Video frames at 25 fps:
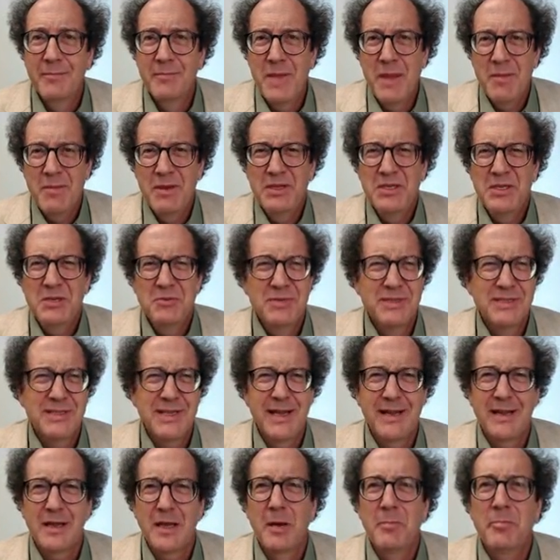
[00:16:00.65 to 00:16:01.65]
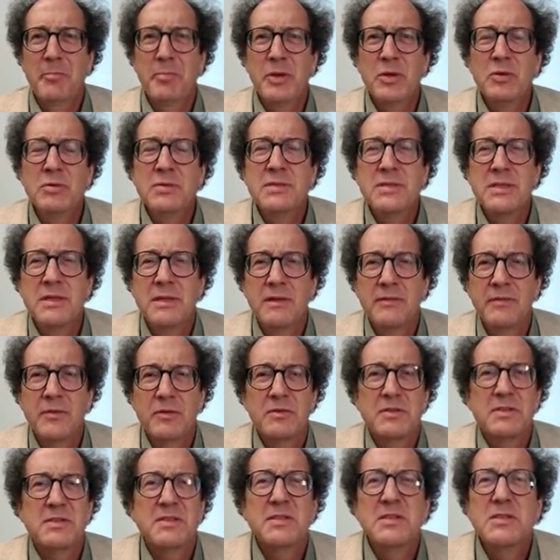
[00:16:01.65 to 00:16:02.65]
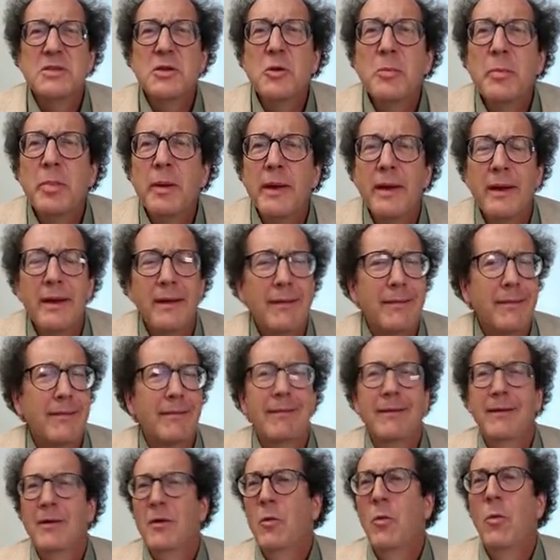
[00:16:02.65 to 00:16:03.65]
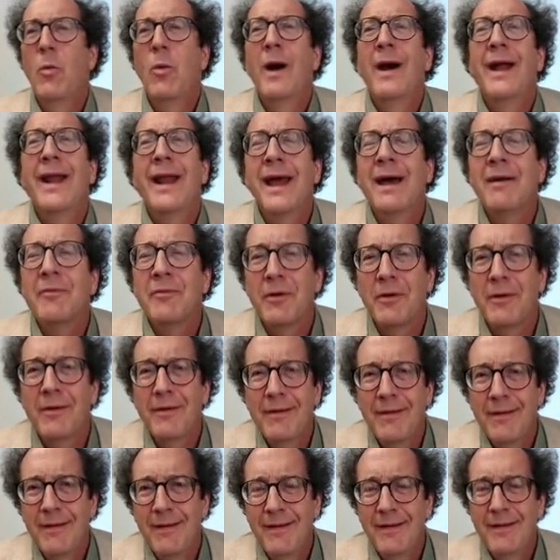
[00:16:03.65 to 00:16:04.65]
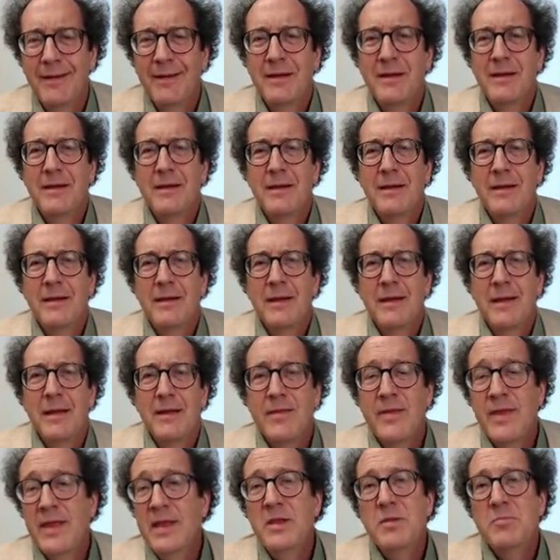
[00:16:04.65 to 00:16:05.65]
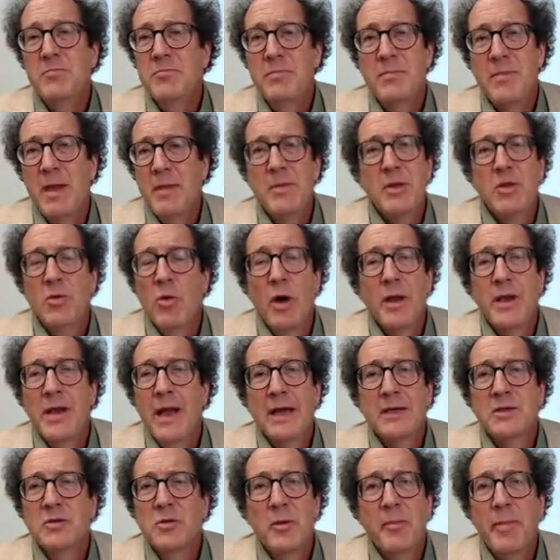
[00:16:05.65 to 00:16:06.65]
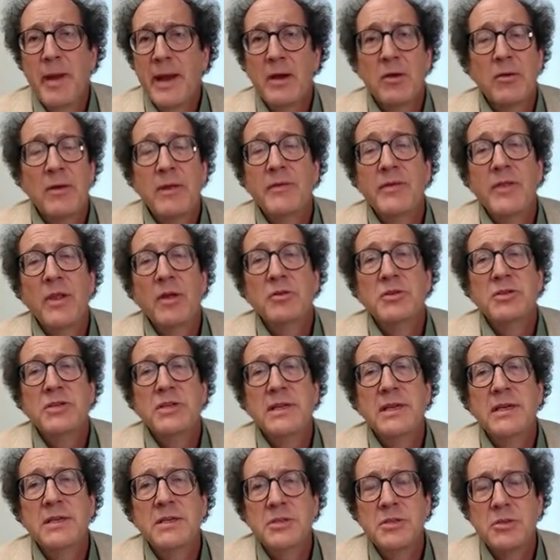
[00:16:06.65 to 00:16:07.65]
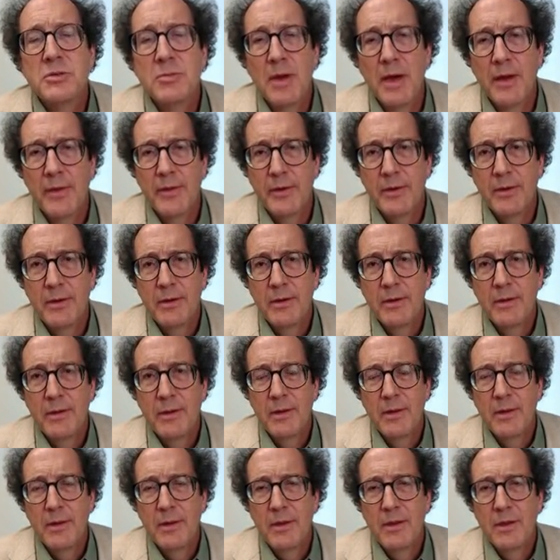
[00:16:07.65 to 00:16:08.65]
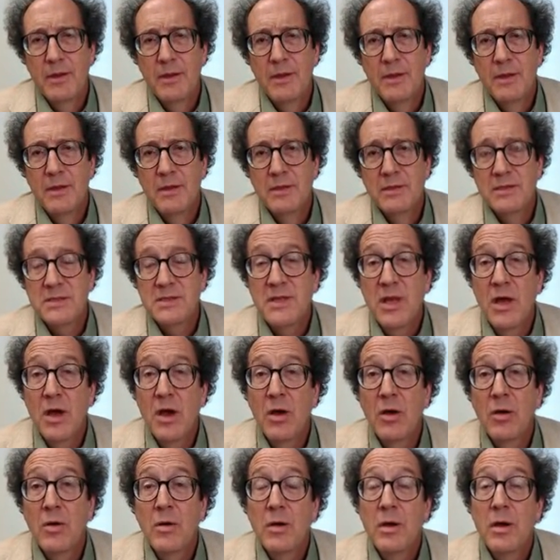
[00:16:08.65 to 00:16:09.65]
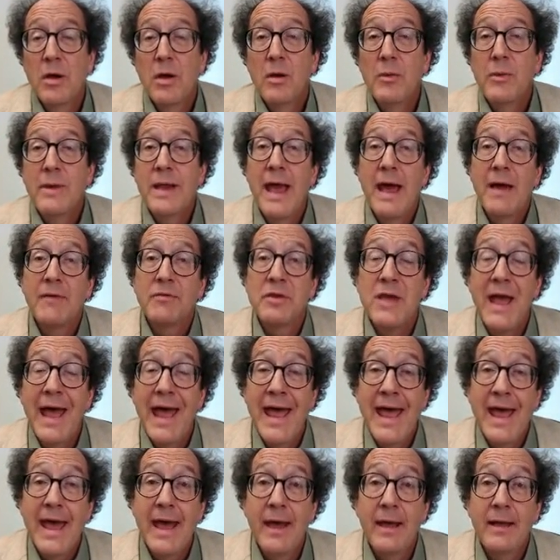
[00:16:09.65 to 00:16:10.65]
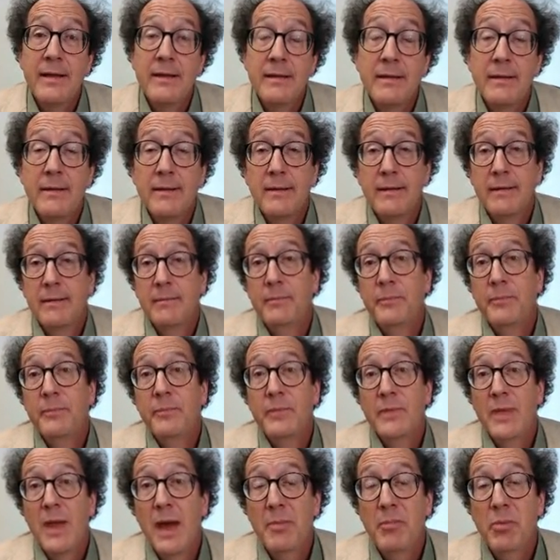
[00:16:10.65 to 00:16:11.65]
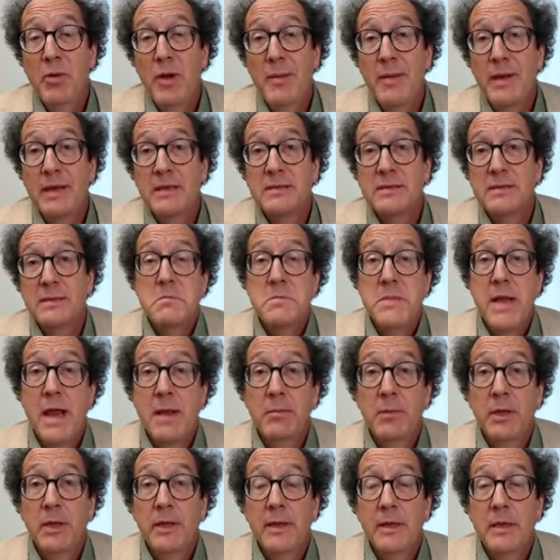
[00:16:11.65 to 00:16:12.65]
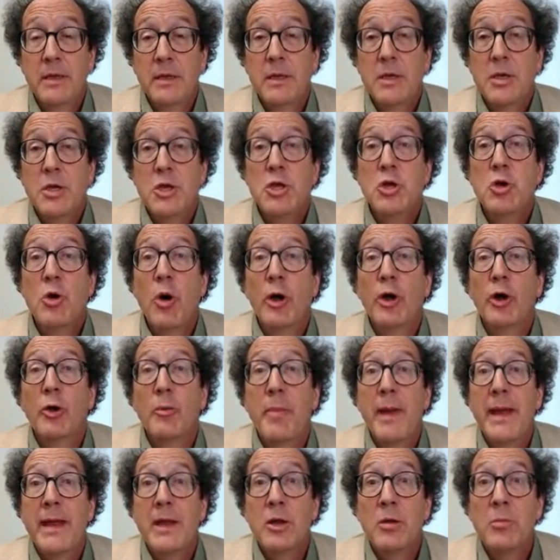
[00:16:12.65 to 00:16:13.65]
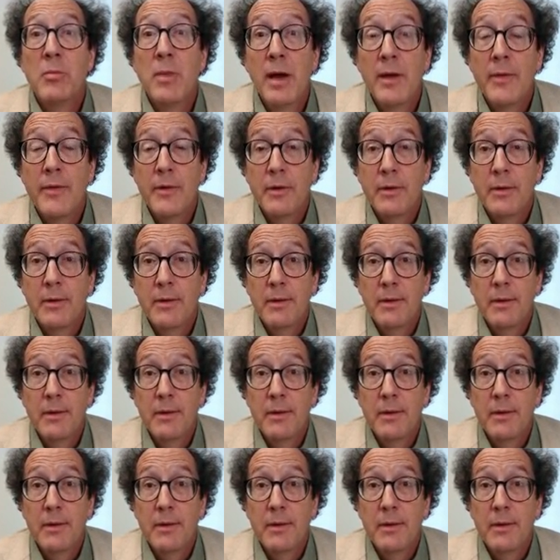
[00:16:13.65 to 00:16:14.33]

Maybe she was like abusive or stupid or whatever. Then maybe you ought not to obey her even though she is your mother. So we have to add a premise, namely, you ought to obey your mother.